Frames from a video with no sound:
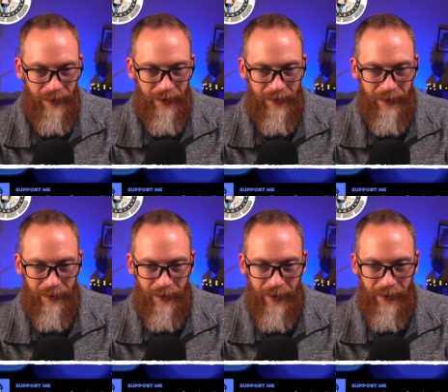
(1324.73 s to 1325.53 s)
So
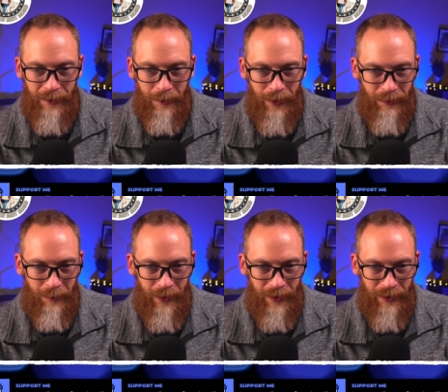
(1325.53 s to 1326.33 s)
the leather one
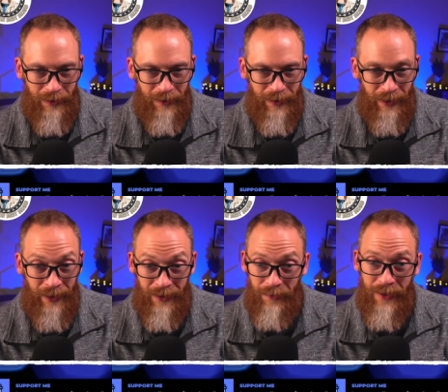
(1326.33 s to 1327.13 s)
was
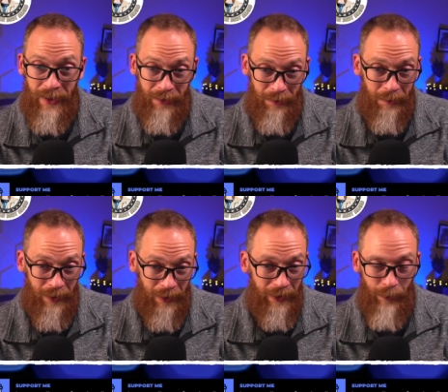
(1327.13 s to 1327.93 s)
Hints of
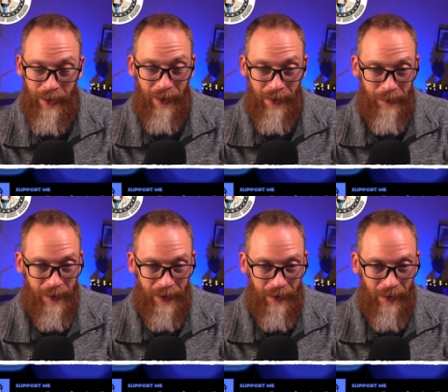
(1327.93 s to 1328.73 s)
Cedarwood, which I love
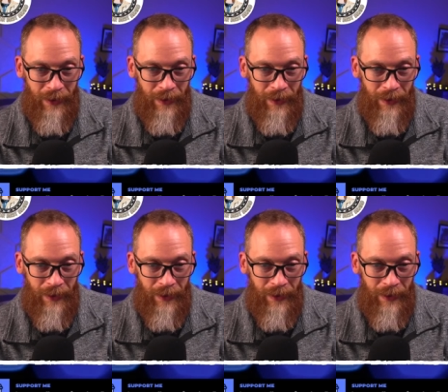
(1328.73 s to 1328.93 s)
cedar.